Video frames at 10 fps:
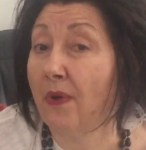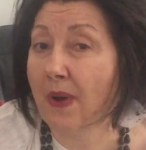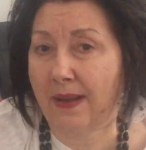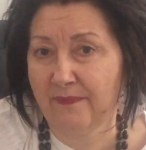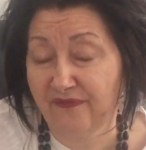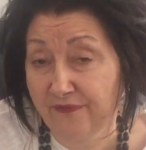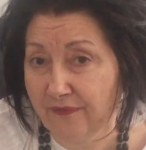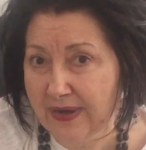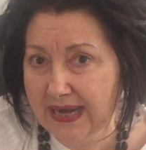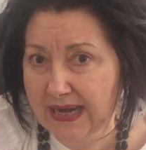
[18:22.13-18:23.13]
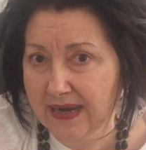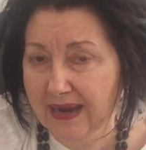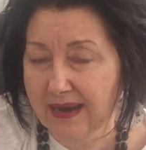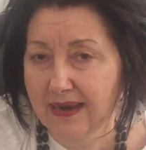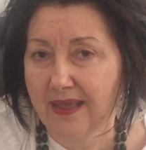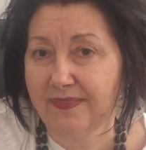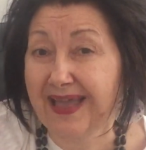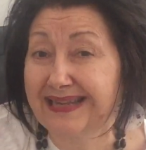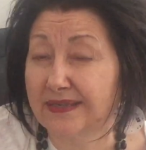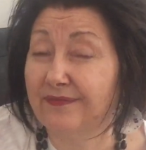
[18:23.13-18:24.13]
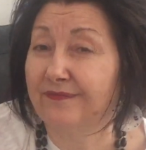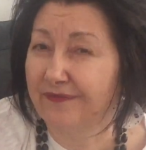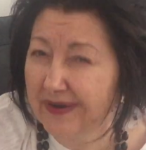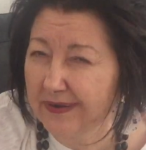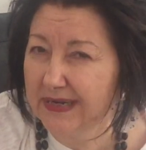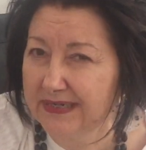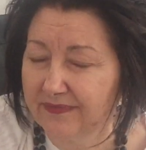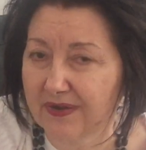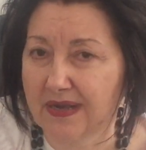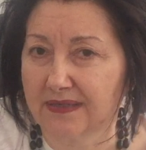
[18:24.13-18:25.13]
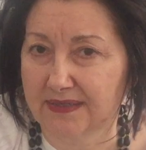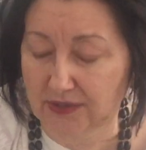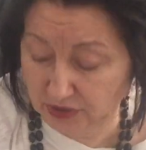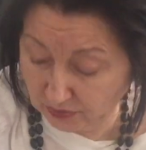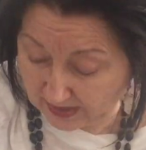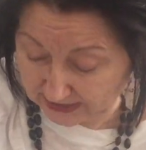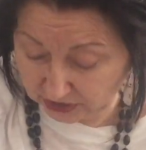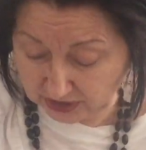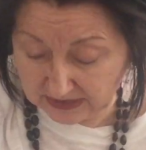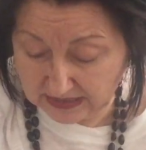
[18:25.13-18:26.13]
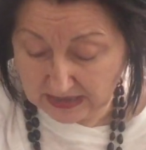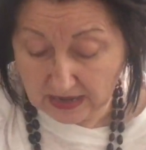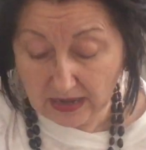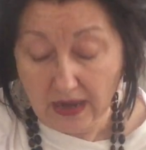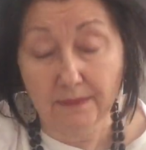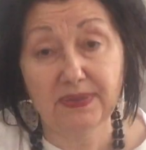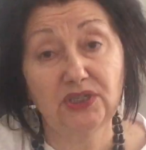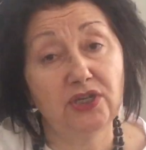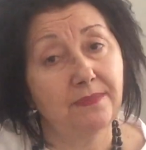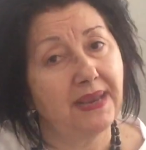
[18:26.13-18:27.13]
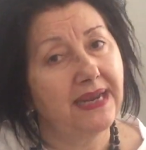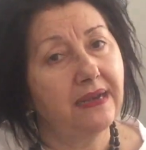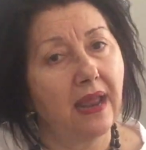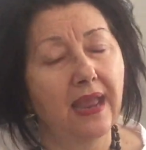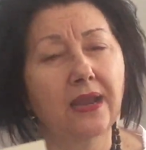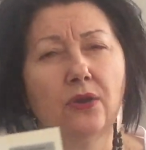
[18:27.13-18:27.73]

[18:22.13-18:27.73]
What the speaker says: grow up free. That's a very difficult situation, but she made a